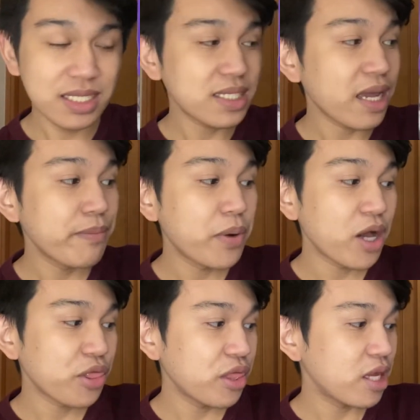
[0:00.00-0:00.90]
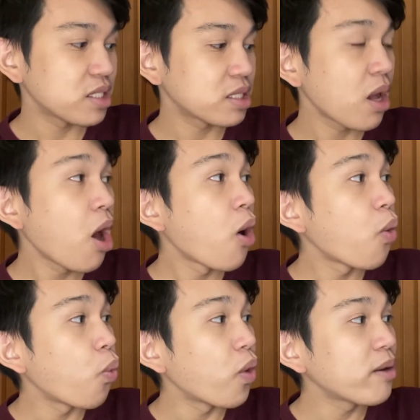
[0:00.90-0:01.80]
I bought this
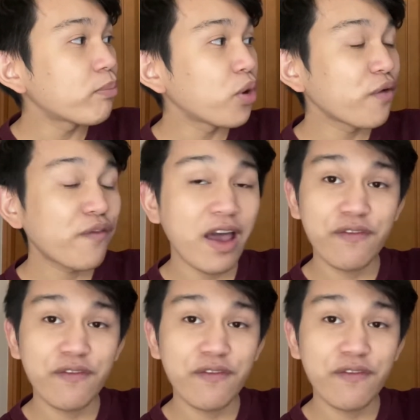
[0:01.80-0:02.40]
1.5